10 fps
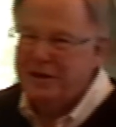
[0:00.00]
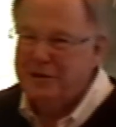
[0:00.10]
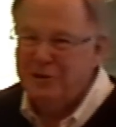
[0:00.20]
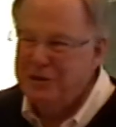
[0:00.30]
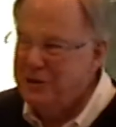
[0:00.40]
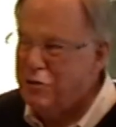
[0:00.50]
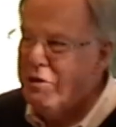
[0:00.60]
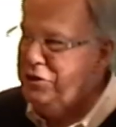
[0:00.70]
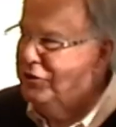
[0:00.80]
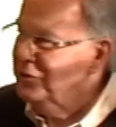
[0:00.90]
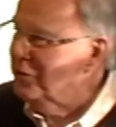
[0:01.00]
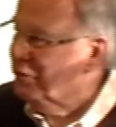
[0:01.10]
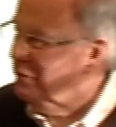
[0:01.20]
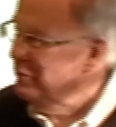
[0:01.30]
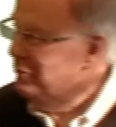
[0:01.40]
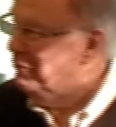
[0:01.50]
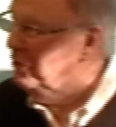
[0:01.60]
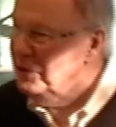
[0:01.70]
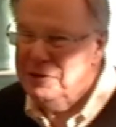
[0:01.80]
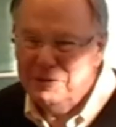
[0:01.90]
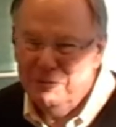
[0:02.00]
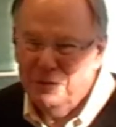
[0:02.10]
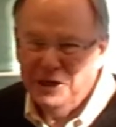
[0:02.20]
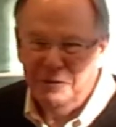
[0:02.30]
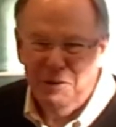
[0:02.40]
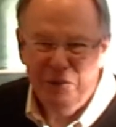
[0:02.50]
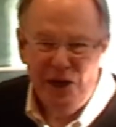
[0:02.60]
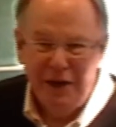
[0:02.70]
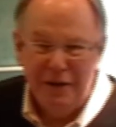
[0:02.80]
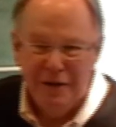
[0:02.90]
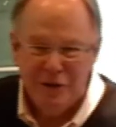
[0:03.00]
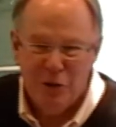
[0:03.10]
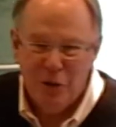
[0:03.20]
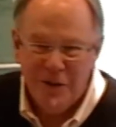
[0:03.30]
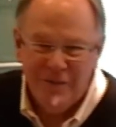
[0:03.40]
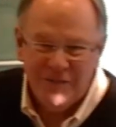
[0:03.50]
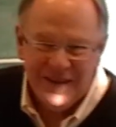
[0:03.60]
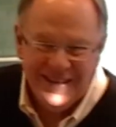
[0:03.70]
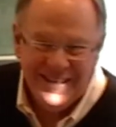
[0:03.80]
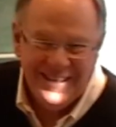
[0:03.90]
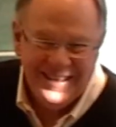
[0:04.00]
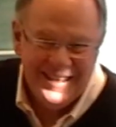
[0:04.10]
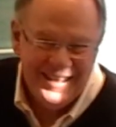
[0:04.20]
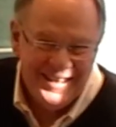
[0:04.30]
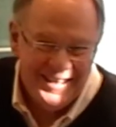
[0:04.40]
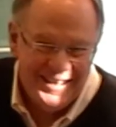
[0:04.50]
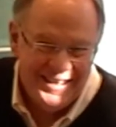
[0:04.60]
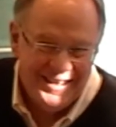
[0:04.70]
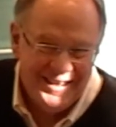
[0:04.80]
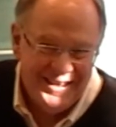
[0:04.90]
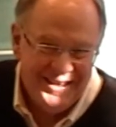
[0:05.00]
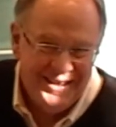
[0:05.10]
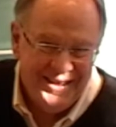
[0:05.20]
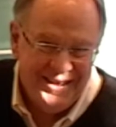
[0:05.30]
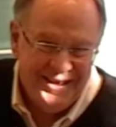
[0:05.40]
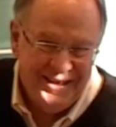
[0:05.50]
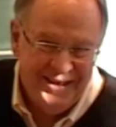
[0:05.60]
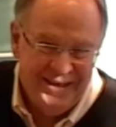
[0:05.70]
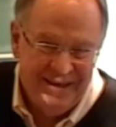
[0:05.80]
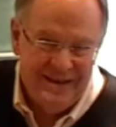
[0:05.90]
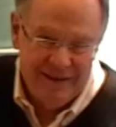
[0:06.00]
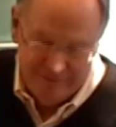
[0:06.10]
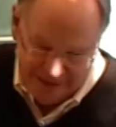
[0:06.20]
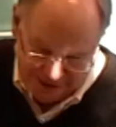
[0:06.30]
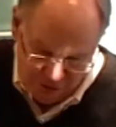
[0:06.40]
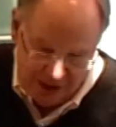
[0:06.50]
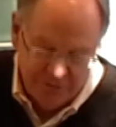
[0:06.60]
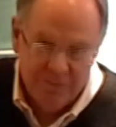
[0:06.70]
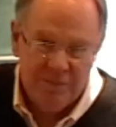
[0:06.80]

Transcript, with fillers: asking all these questions that are very good and making me mad. So, so the ring we're talking about right there is CPT of That's right.